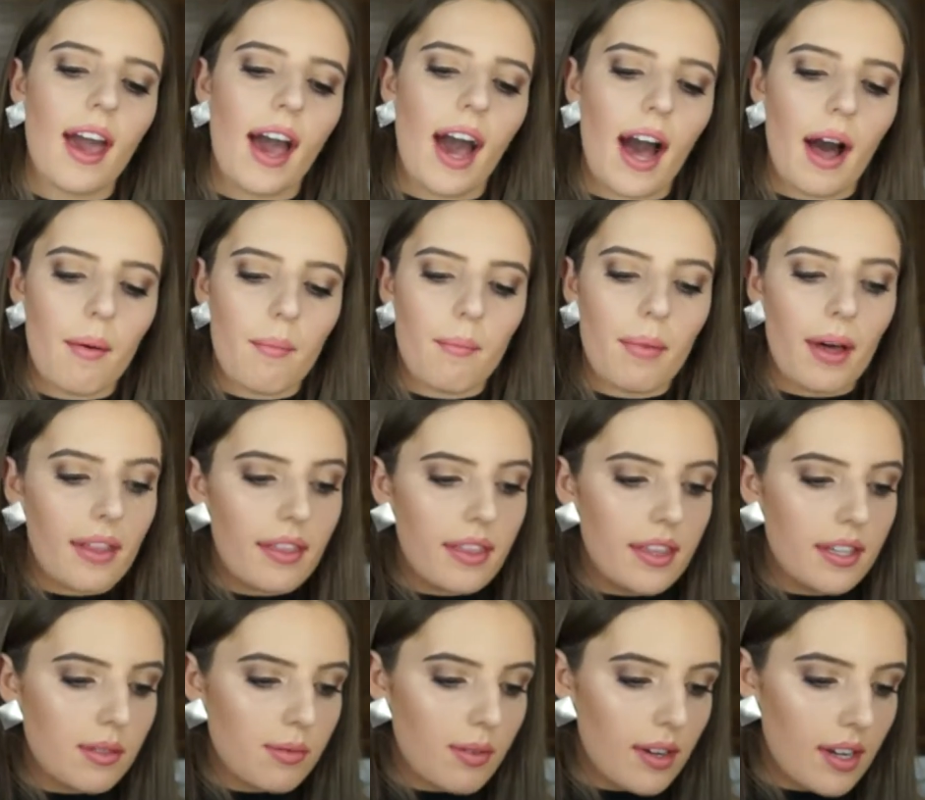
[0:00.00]
But
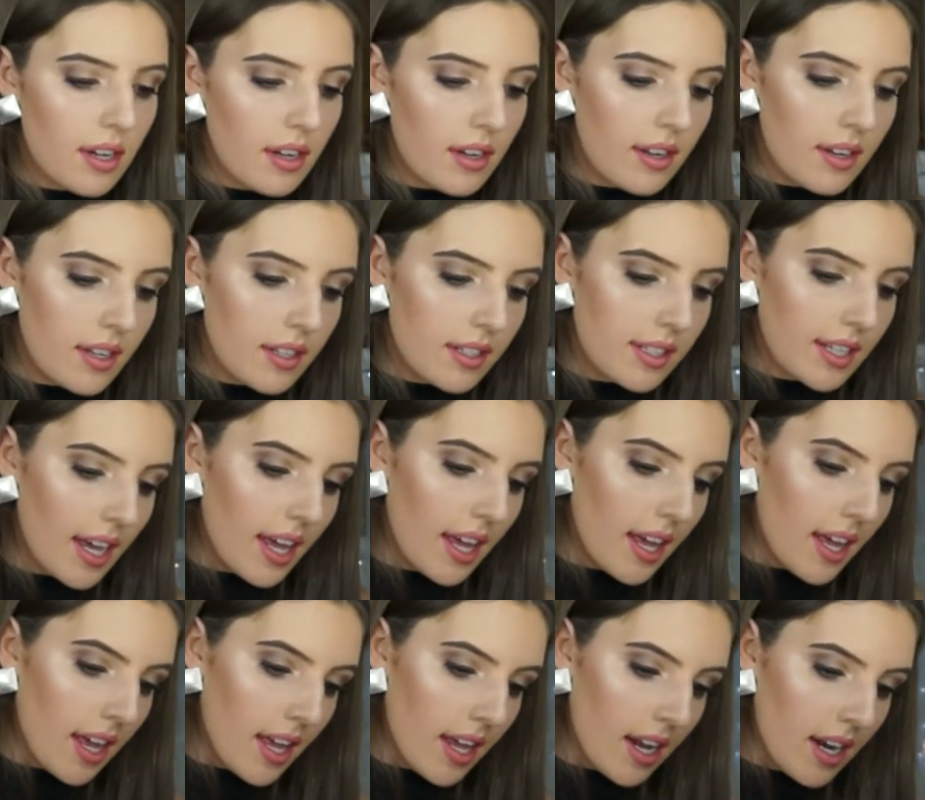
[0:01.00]
this one is
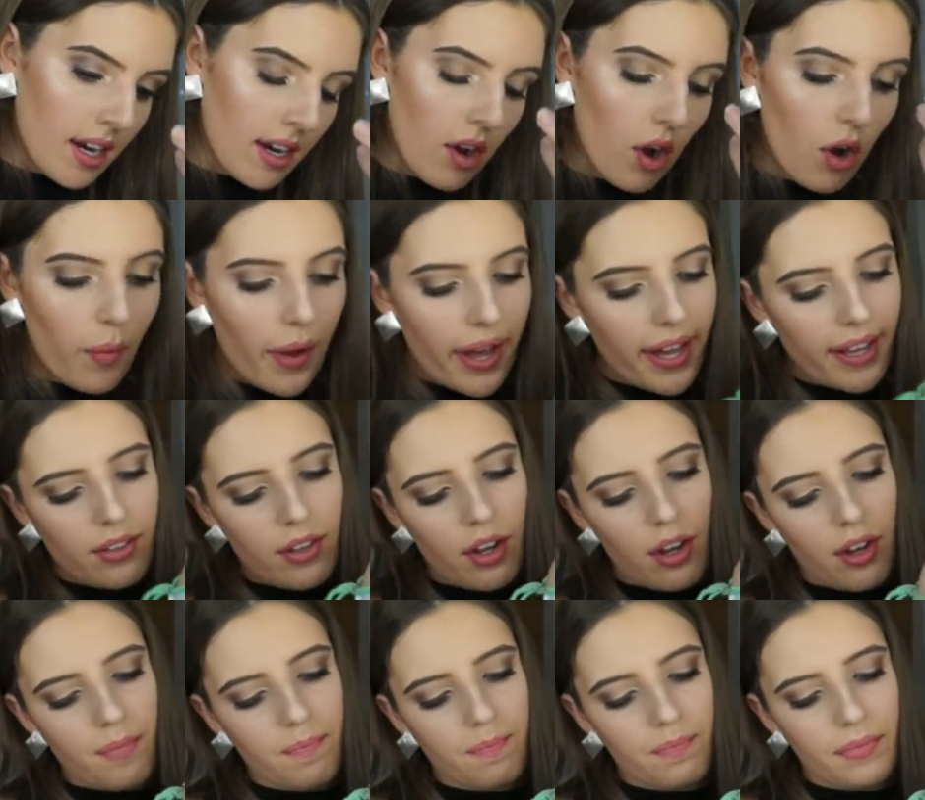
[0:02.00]
again, oh wait,
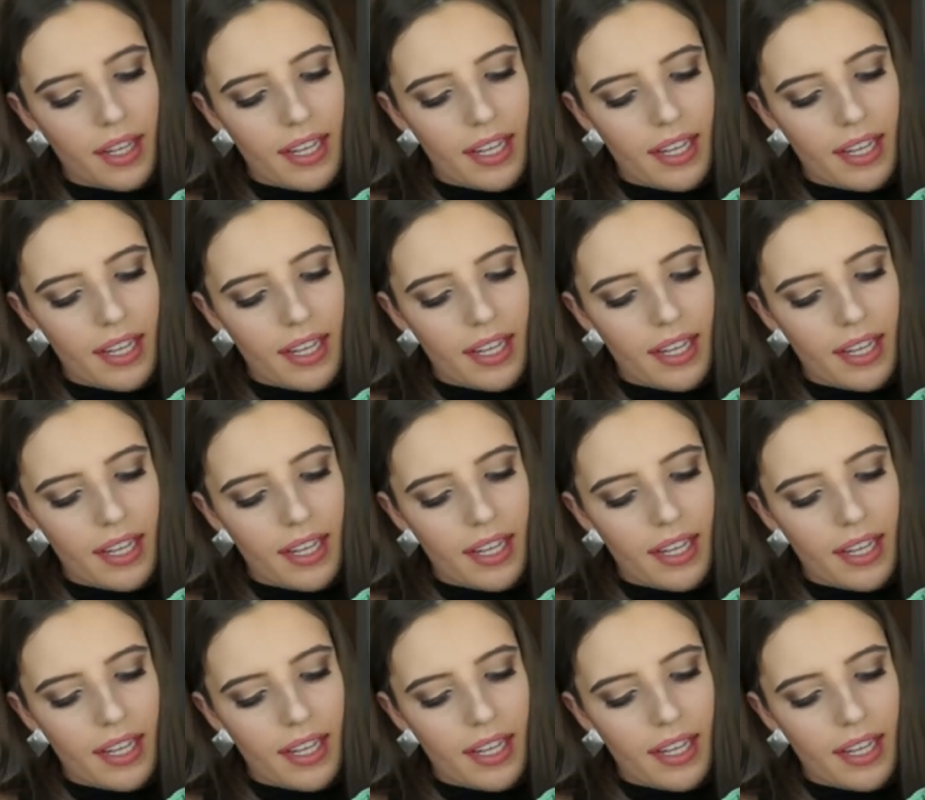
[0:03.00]
no,